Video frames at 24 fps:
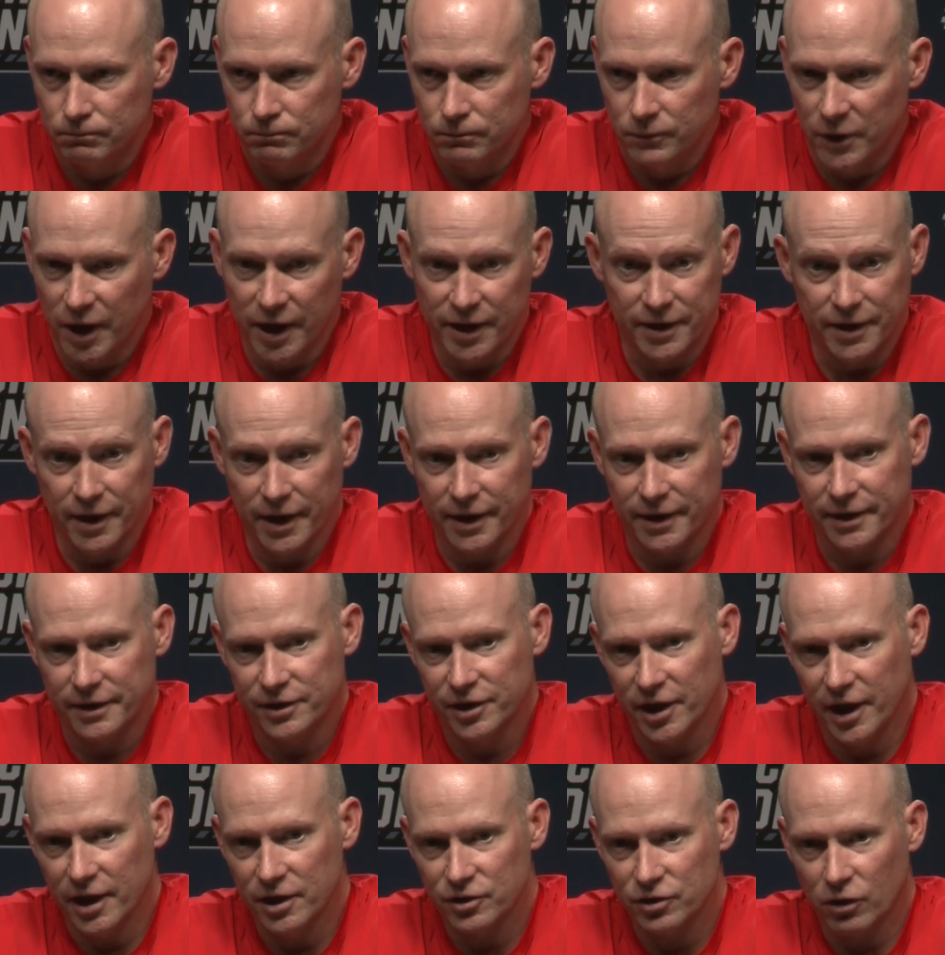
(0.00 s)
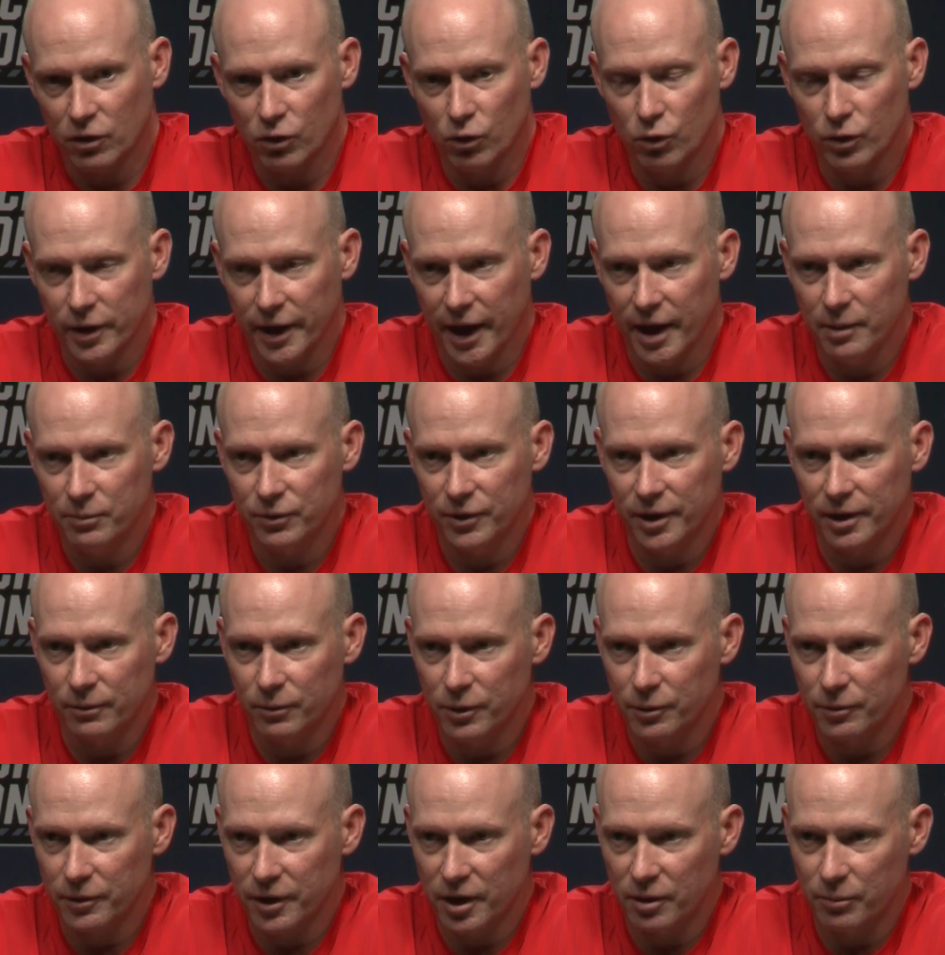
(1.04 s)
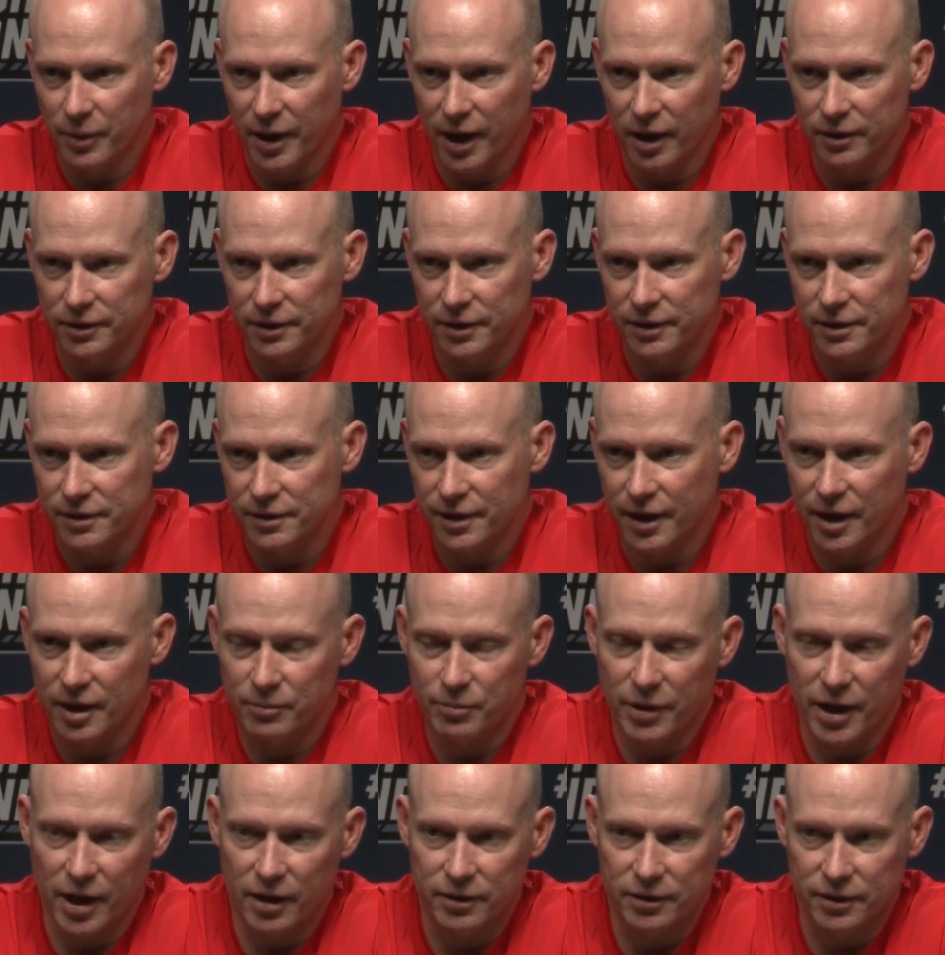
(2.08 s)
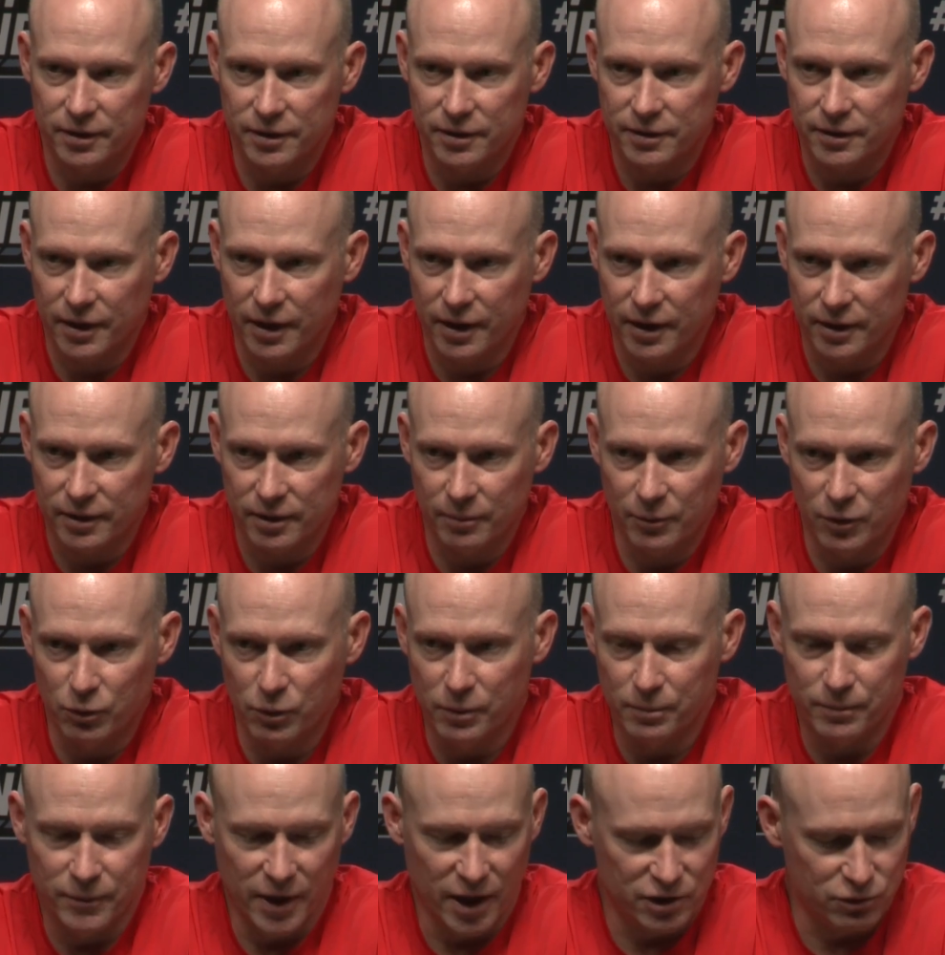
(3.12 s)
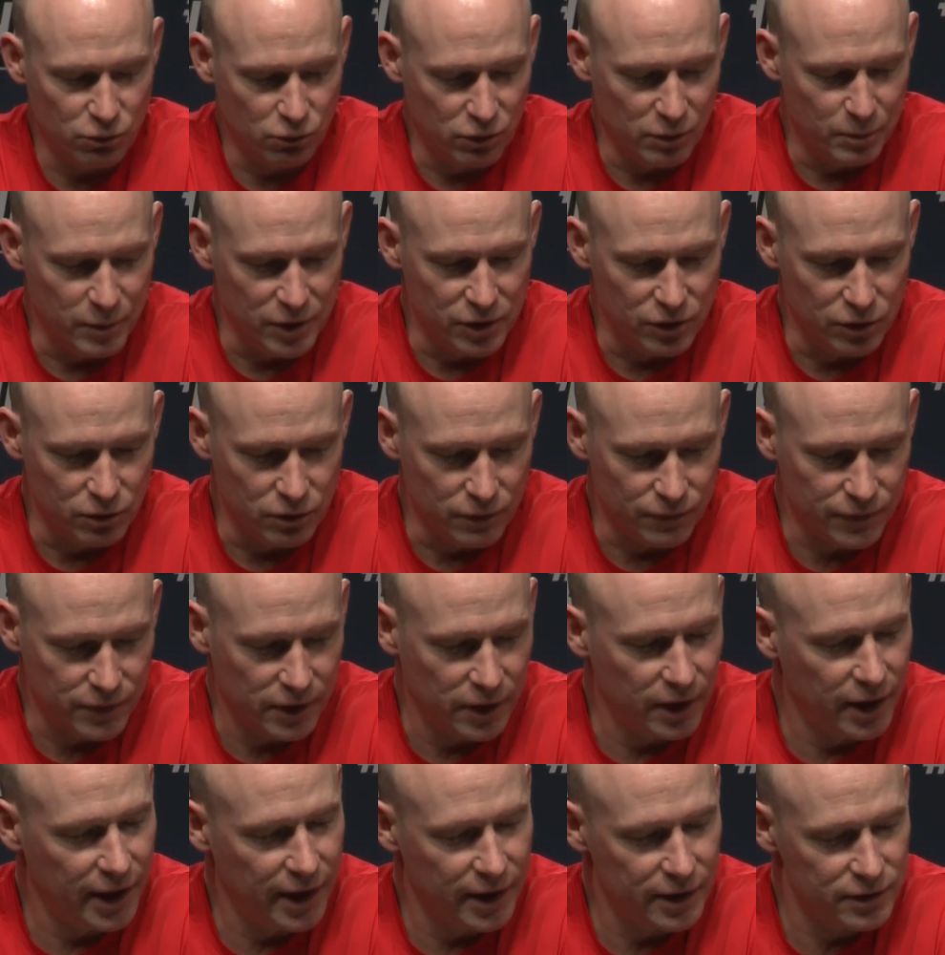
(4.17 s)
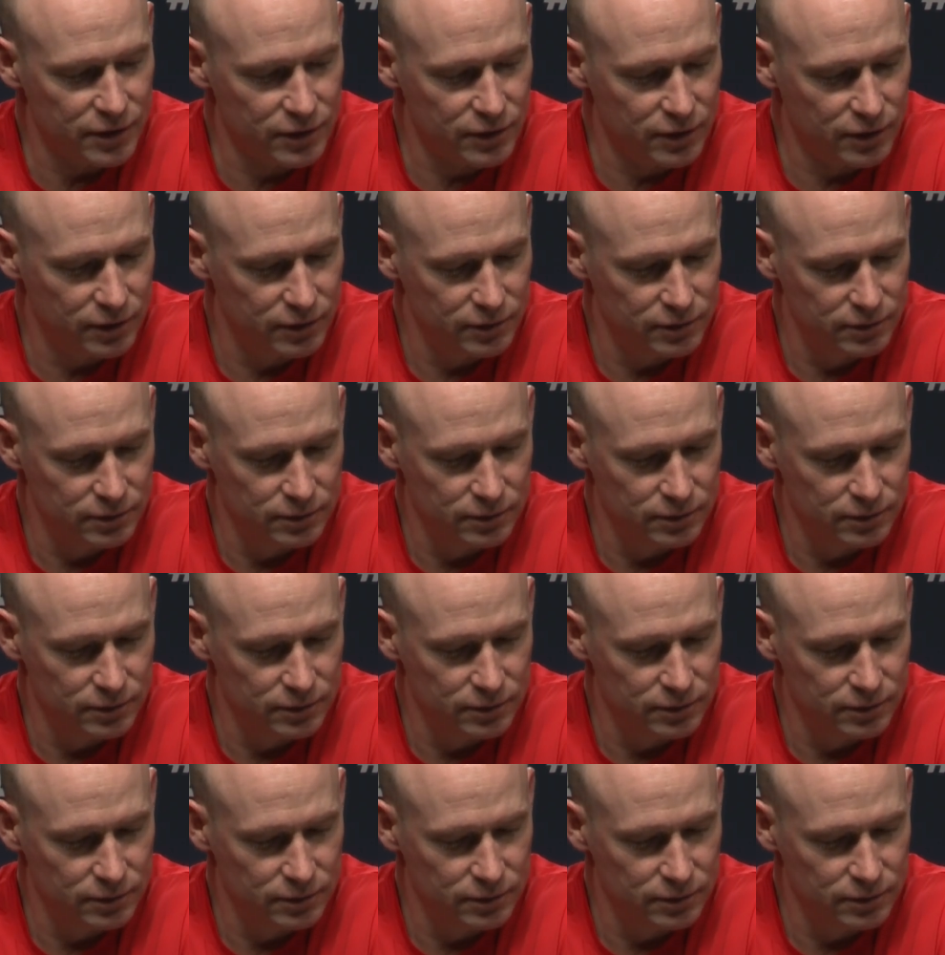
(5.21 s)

It changed our whole game plan. We were going to pound it inside. I mean, that's what we've been doing for the last